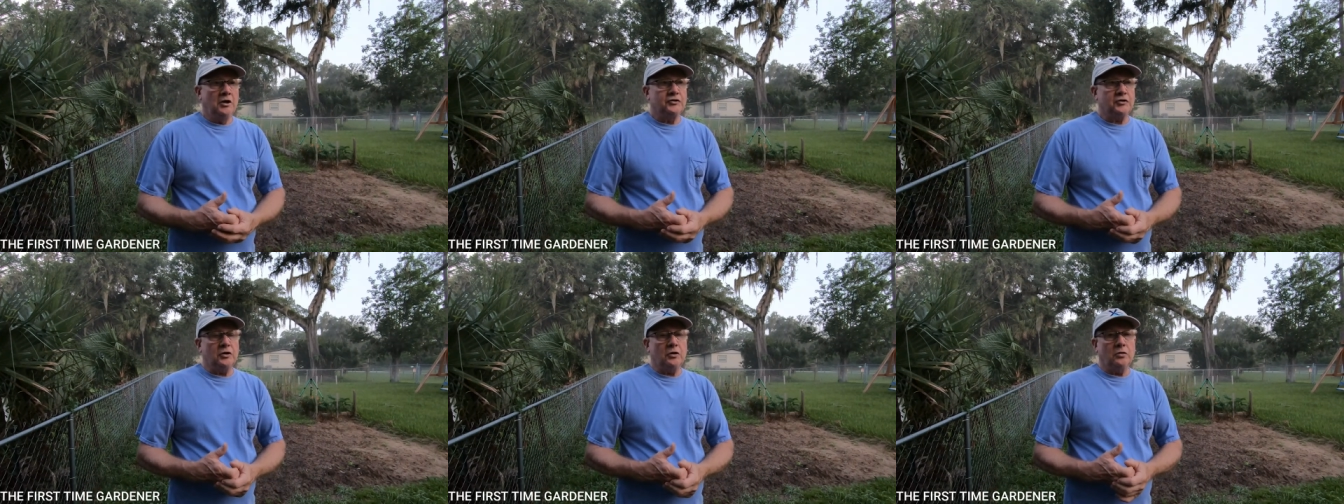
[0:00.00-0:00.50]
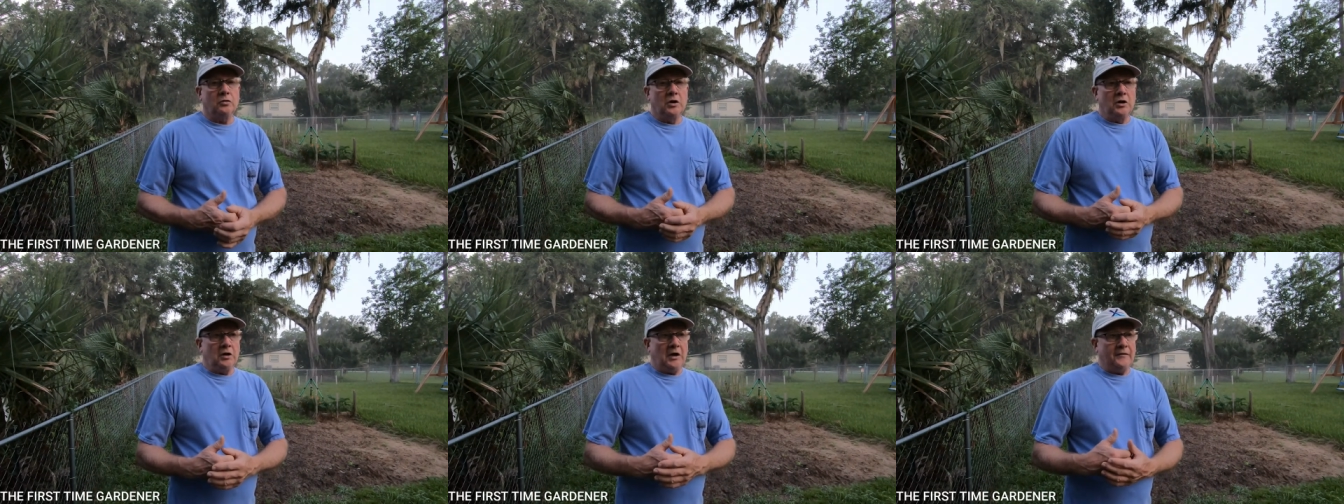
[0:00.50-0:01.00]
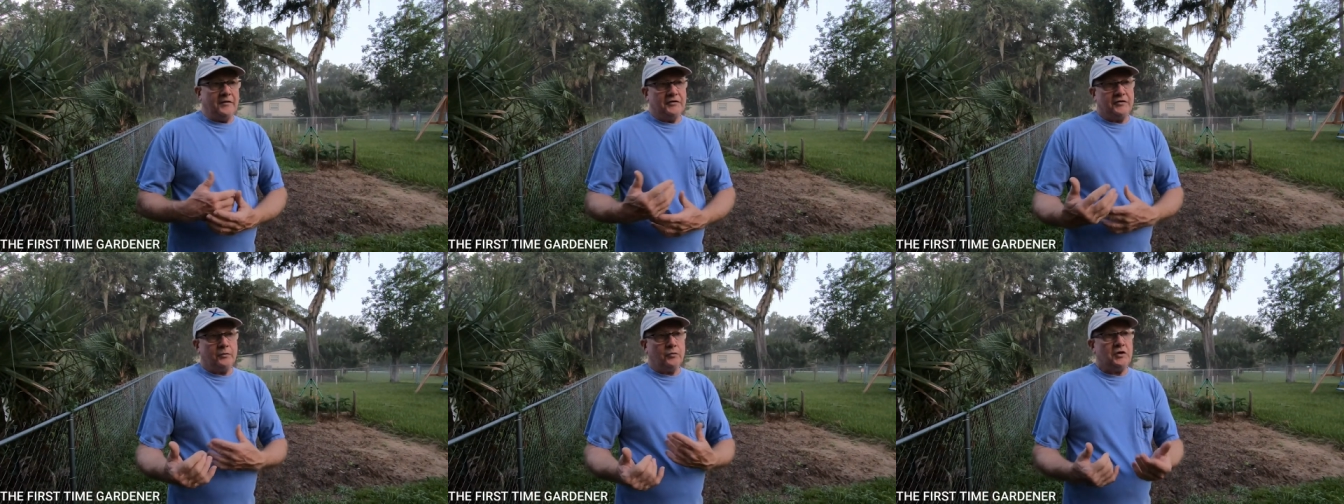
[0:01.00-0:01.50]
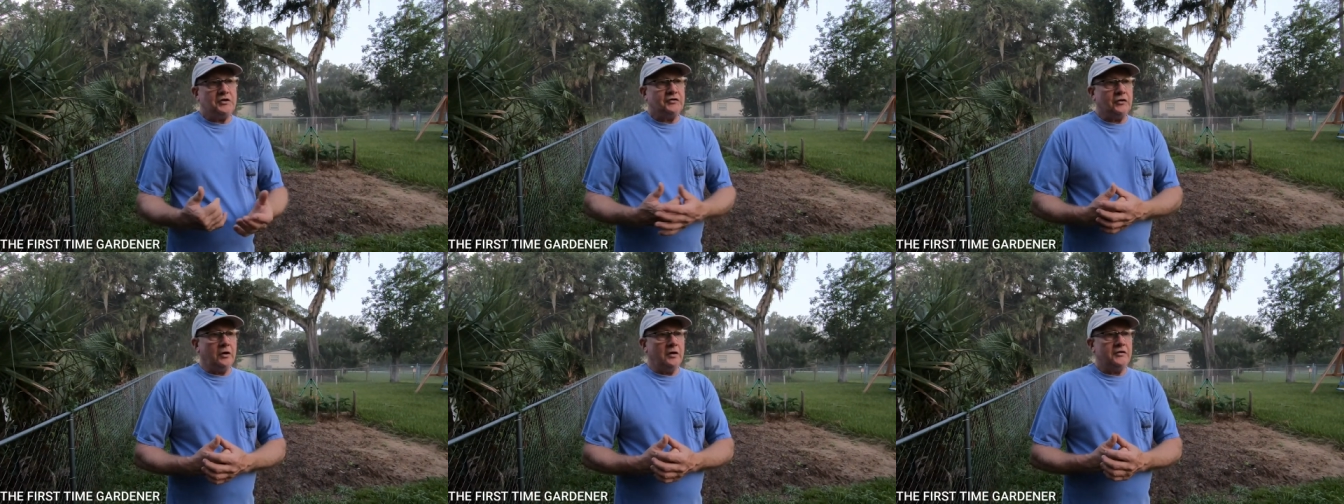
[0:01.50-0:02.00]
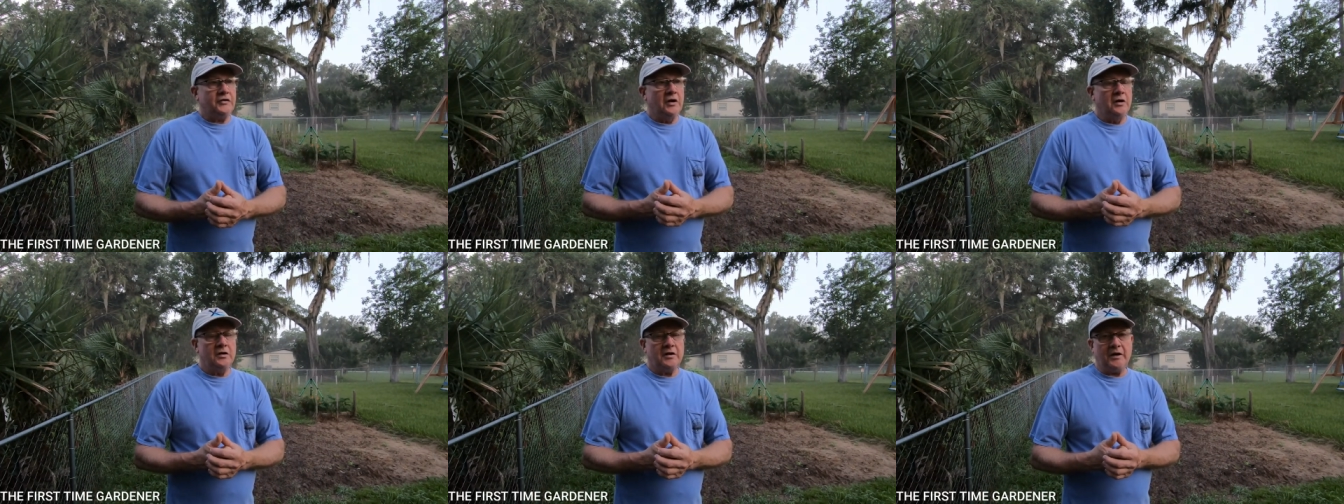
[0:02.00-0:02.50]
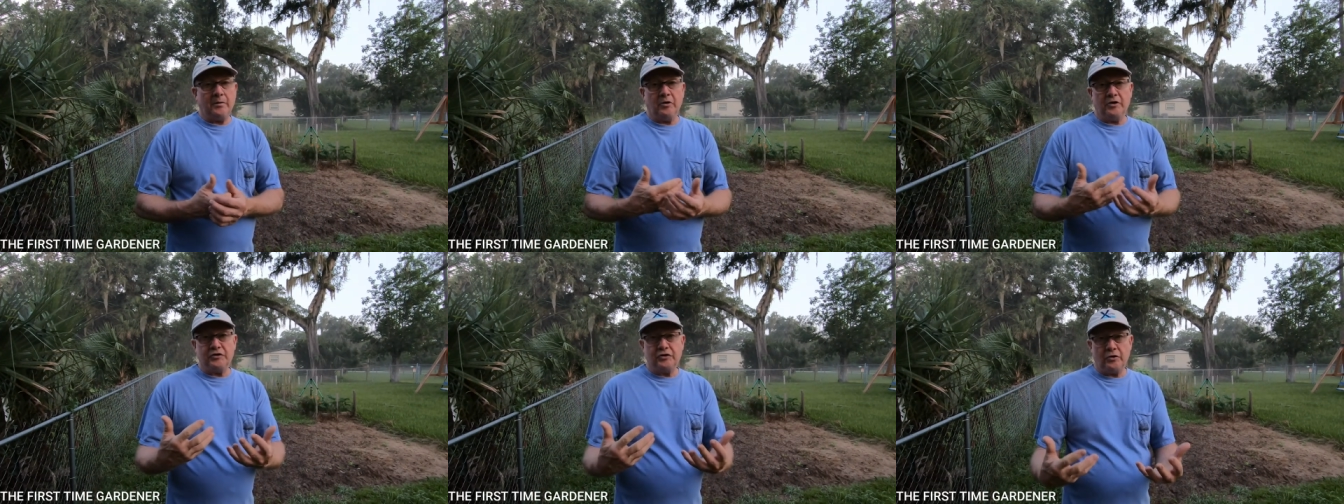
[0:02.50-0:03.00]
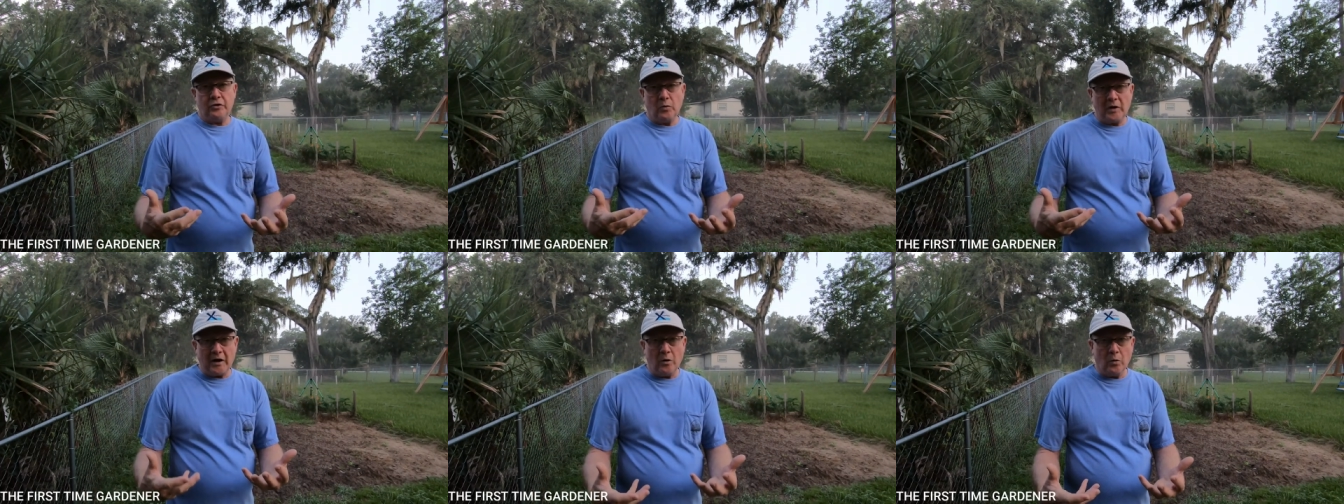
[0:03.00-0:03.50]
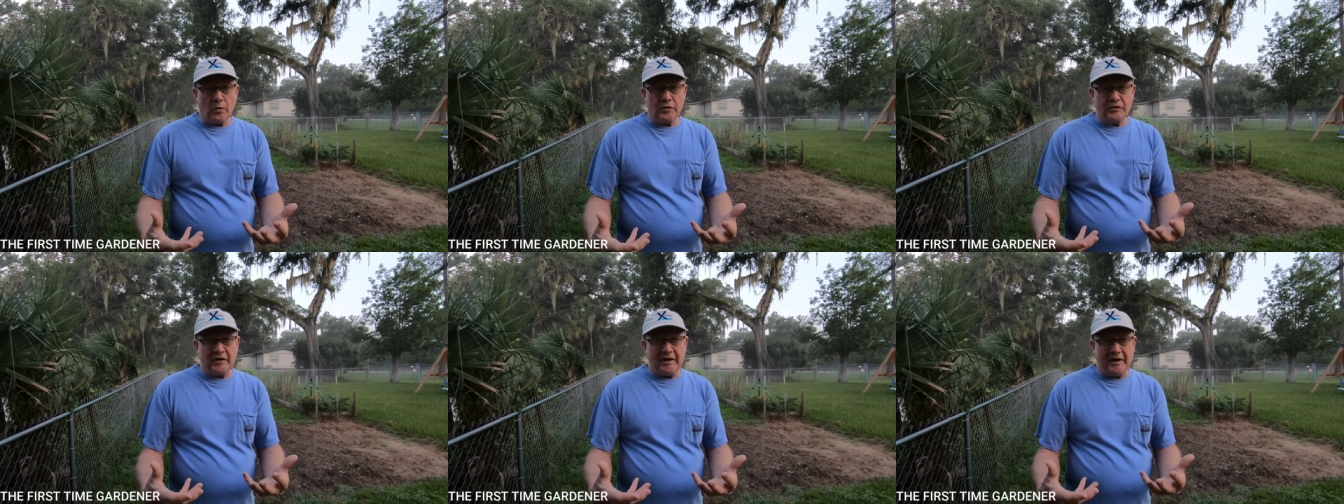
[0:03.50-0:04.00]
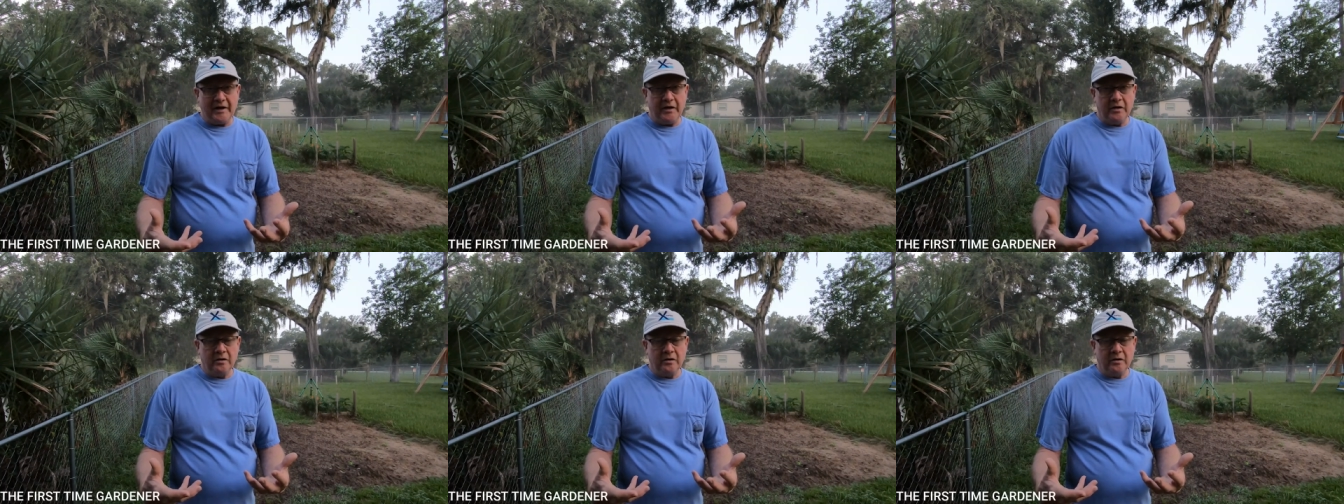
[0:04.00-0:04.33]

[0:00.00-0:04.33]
So I've done some research and I'm gonna show you what I ordered today.